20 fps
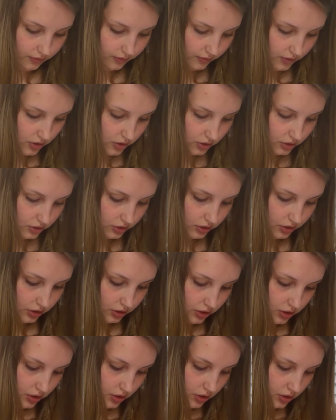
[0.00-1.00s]

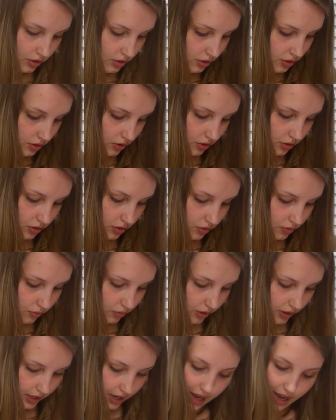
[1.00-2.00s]
first
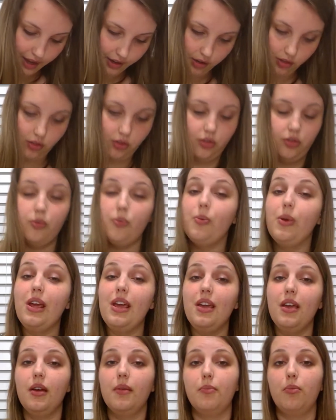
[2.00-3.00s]
one had
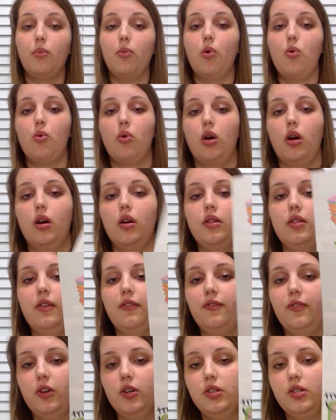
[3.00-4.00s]
three more.
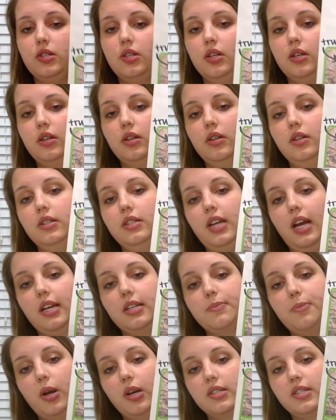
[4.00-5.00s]
The first
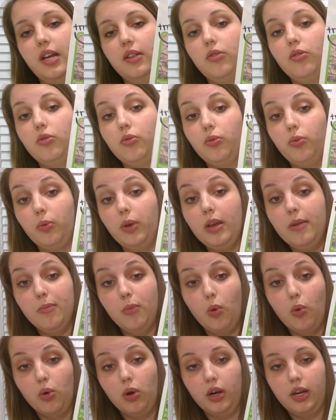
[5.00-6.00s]
text box had three
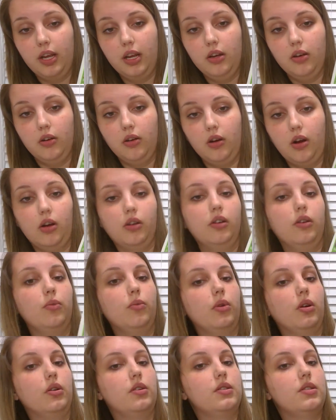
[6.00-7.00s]
more kindergarten
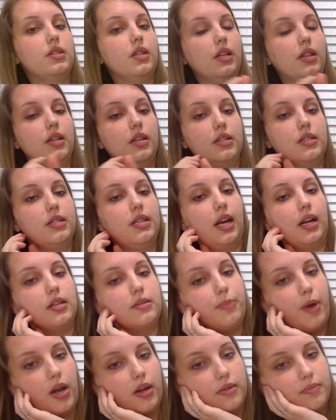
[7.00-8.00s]
words than this
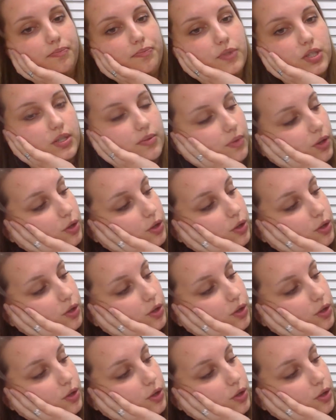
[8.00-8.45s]
text box.